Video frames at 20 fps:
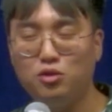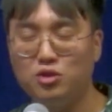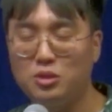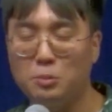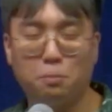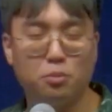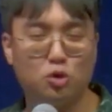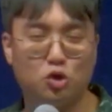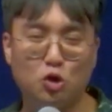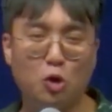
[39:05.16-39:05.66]
in
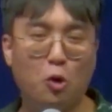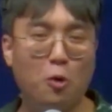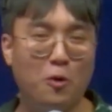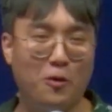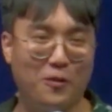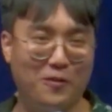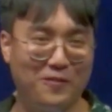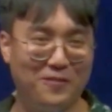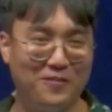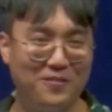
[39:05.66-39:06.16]
Puchong.
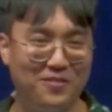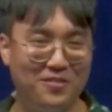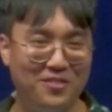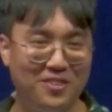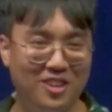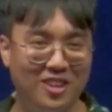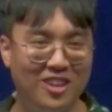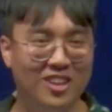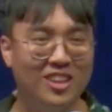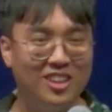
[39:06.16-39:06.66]

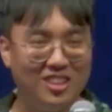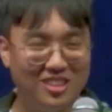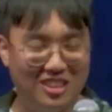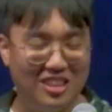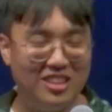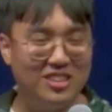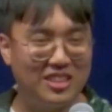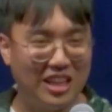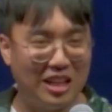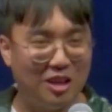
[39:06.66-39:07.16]

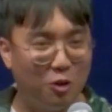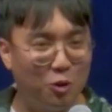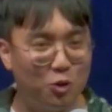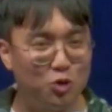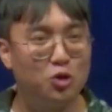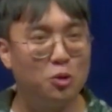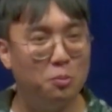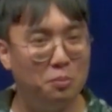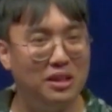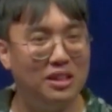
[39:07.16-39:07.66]
This can
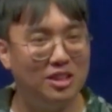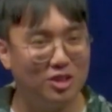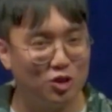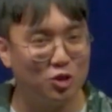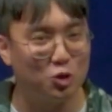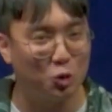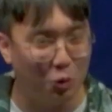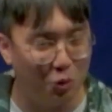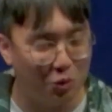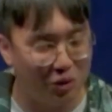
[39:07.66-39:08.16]
also be the
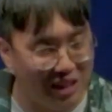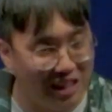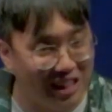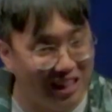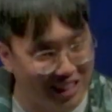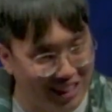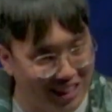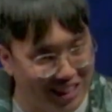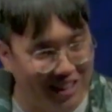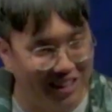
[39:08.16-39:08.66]
story
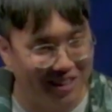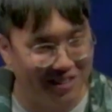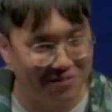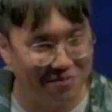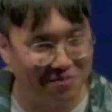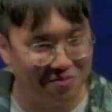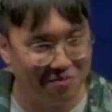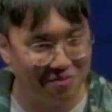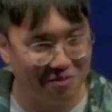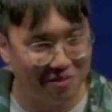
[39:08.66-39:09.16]
here.
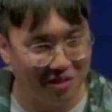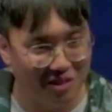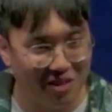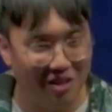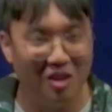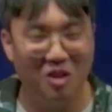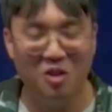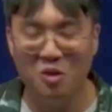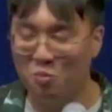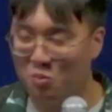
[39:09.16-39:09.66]

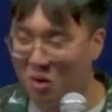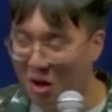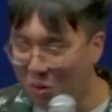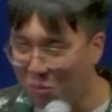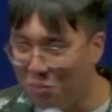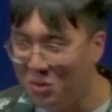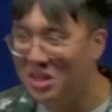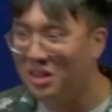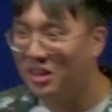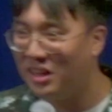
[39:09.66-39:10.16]
where
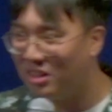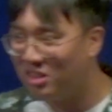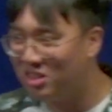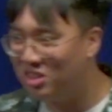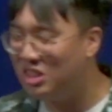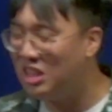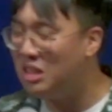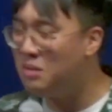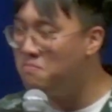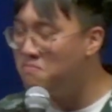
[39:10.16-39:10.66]
we can
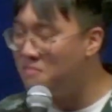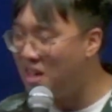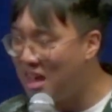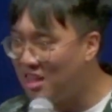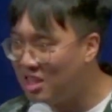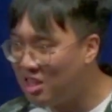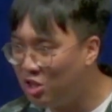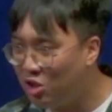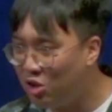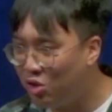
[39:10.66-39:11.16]
see
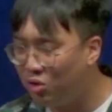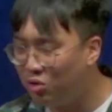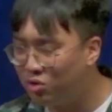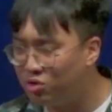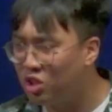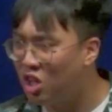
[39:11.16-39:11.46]
many youths